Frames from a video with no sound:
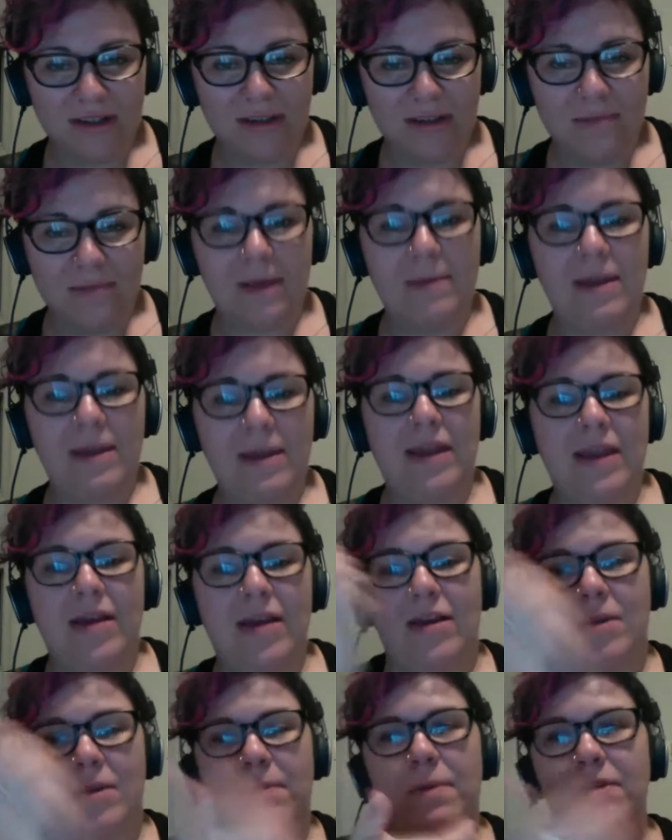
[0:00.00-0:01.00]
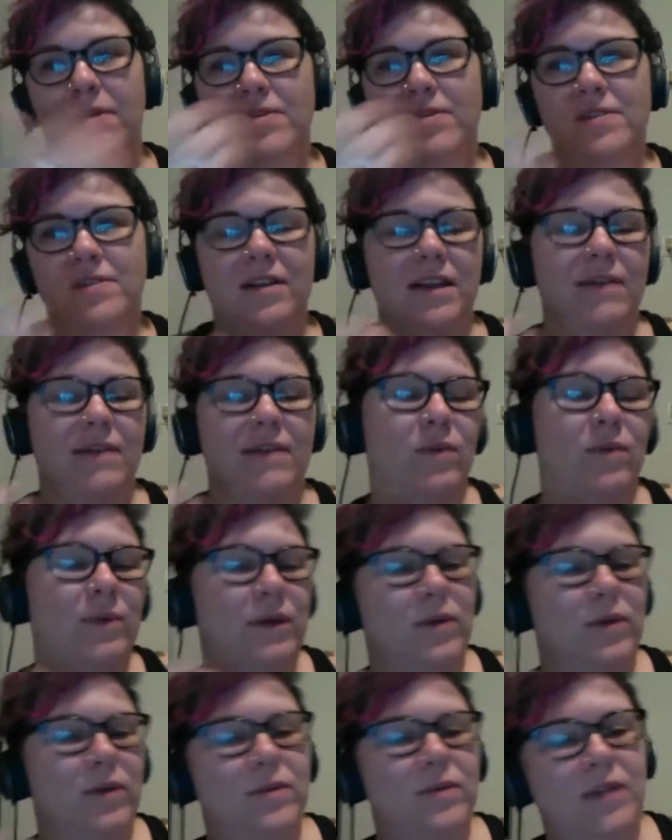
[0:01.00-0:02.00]
Maybe on a personal level we
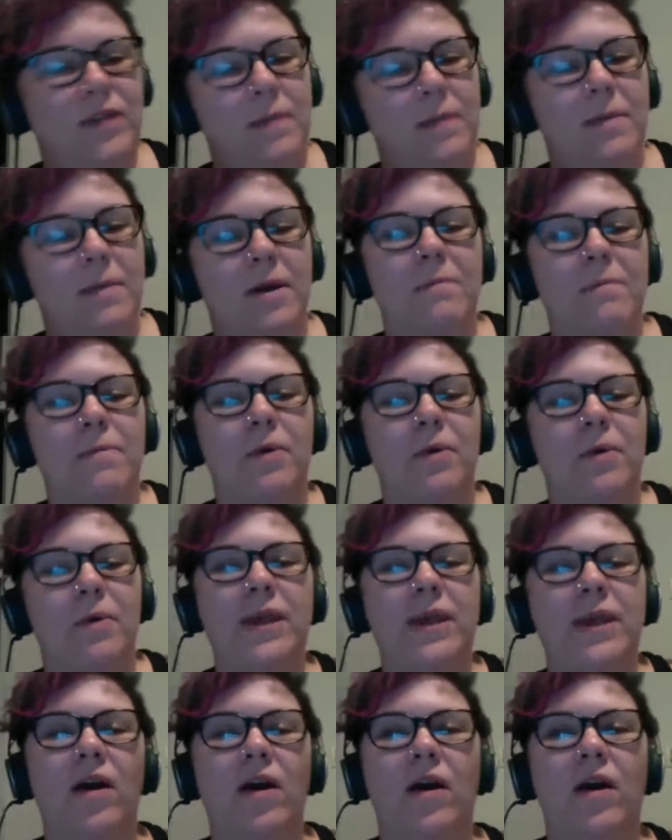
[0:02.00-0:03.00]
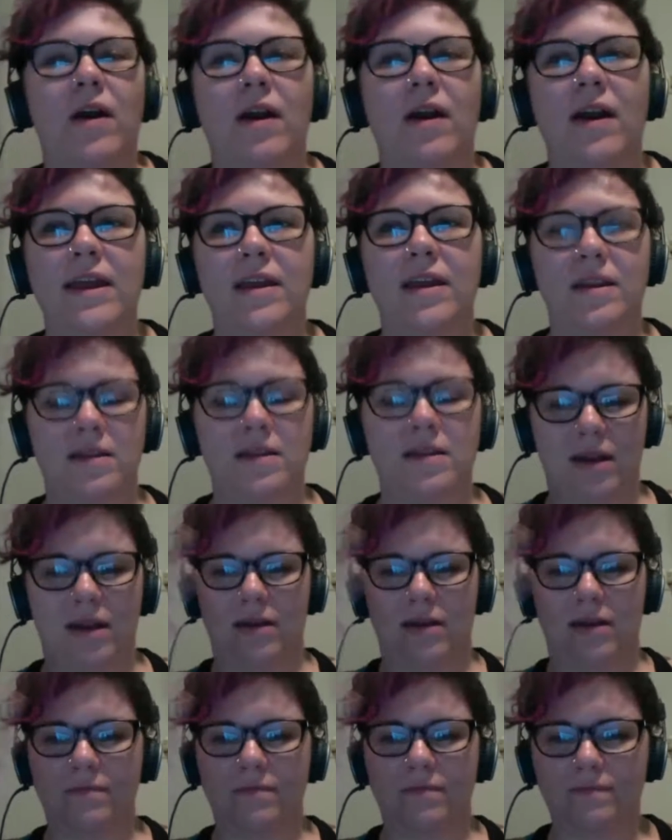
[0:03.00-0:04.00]
don't talk about it, but we are inundated
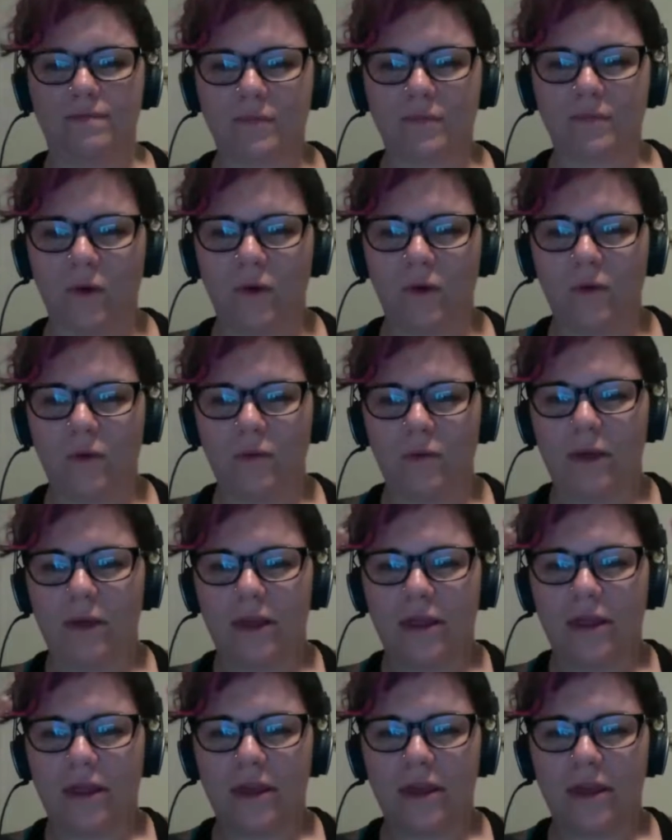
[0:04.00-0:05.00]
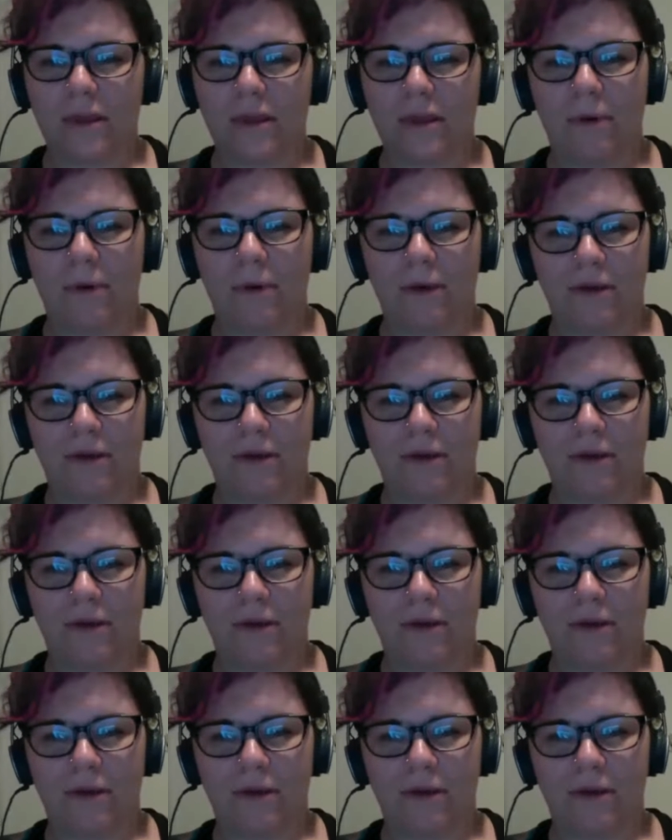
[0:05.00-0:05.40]
with input